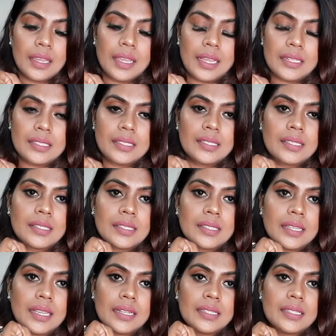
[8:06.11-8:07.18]

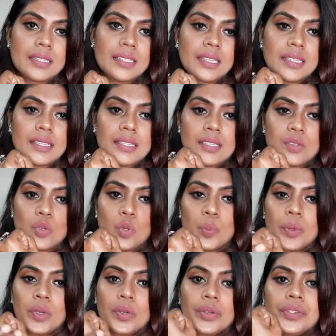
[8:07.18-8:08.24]
It's just
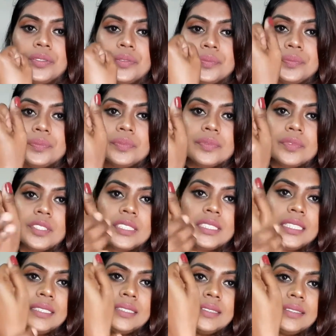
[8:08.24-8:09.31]
super good.
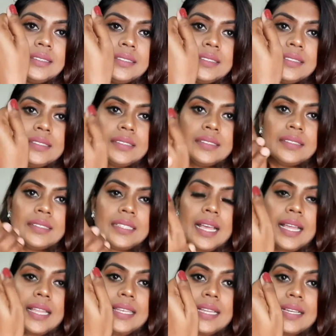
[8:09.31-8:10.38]
See,
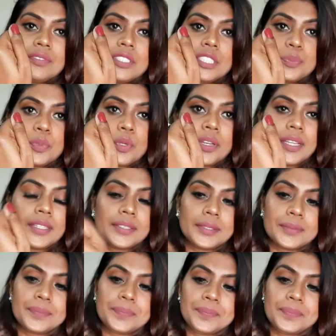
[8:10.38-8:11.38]
I love this product.